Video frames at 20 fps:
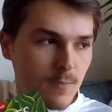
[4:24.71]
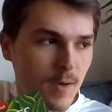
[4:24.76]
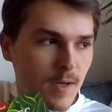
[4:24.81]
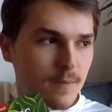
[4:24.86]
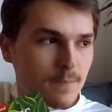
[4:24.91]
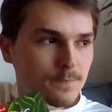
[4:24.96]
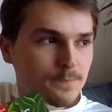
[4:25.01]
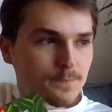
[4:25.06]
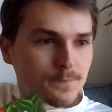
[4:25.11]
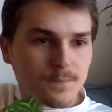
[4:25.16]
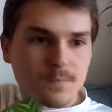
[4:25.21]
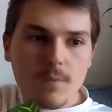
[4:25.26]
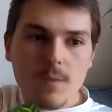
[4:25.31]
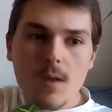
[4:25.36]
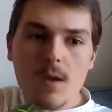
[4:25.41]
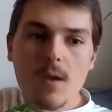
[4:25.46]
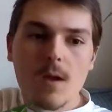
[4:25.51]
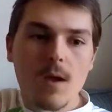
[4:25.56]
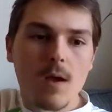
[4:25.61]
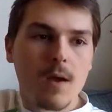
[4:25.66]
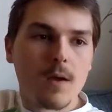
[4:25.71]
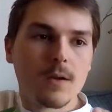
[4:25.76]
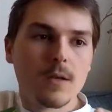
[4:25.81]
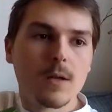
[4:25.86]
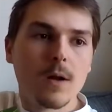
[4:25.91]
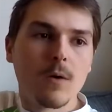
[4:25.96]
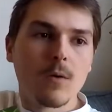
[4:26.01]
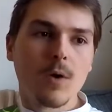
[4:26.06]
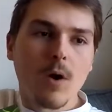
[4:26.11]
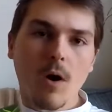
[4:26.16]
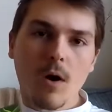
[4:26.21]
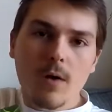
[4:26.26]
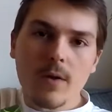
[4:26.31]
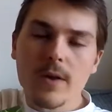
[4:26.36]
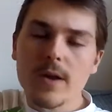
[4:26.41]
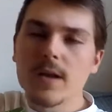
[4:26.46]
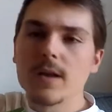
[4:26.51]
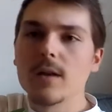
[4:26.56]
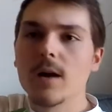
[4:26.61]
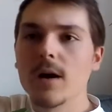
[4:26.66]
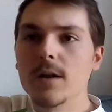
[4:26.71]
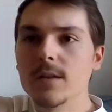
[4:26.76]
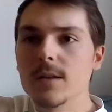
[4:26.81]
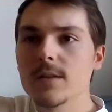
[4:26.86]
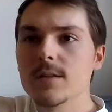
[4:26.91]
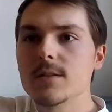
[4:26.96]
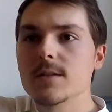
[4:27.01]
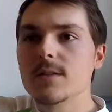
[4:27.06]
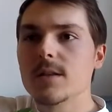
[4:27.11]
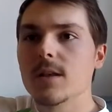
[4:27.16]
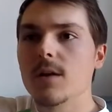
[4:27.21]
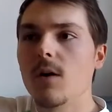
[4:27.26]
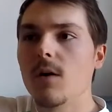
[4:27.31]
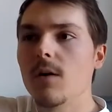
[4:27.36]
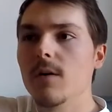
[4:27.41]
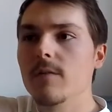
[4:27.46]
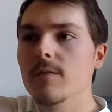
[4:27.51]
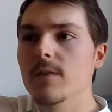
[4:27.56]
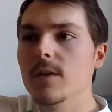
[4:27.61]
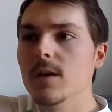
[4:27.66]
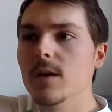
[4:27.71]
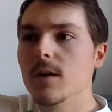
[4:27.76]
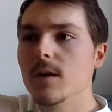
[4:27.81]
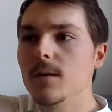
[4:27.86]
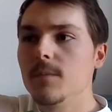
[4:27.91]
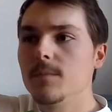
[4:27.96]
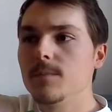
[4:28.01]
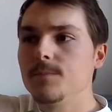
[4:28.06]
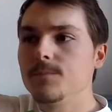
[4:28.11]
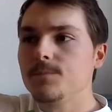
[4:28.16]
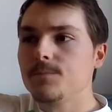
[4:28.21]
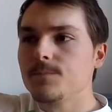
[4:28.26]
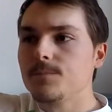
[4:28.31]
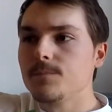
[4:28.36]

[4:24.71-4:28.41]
But you know, garlic and onions and all of the um,